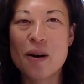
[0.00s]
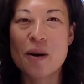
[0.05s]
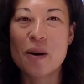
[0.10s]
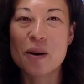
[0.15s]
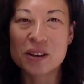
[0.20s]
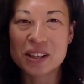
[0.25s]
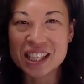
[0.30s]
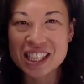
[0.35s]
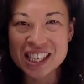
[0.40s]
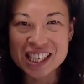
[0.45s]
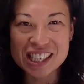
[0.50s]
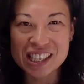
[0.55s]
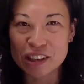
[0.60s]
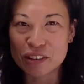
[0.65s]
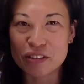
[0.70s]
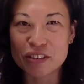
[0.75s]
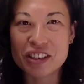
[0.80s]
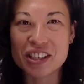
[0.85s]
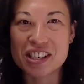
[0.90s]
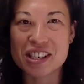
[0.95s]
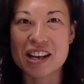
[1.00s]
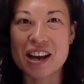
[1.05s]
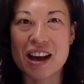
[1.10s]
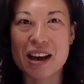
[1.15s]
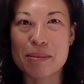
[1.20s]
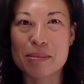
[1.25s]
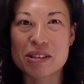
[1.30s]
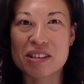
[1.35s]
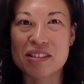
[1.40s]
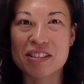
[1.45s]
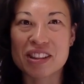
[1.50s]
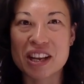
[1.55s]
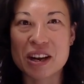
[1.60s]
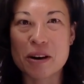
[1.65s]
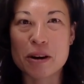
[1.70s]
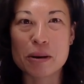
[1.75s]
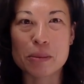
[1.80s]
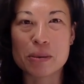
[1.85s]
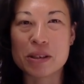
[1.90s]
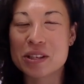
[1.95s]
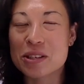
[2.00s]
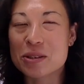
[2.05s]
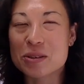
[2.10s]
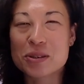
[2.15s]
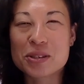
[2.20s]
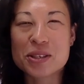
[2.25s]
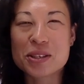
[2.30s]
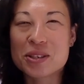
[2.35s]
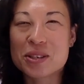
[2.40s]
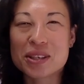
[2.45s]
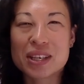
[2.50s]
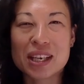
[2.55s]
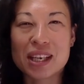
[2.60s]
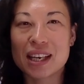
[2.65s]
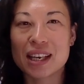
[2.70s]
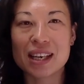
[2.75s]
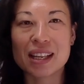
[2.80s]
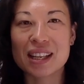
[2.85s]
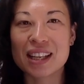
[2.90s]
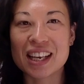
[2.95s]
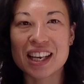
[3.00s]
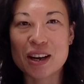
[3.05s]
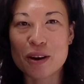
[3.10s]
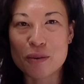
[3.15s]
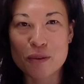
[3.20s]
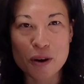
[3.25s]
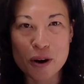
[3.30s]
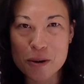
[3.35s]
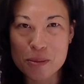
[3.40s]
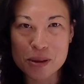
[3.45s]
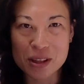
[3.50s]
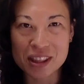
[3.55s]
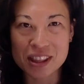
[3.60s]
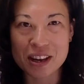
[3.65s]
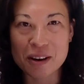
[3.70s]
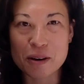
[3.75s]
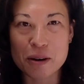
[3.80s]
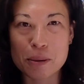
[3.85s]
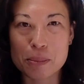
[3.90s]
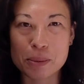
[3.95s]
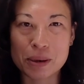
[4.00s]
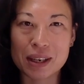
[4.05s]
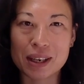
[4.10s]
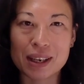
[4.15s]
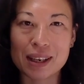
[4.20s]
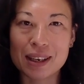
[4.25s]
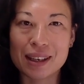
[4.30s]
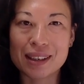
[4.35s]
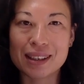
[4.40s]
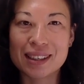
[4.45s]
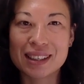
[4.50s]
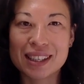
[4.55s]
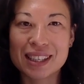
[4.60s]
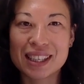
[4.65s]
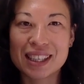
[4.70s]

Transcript: all these different types of therapies, crystal healing, aromatherapy,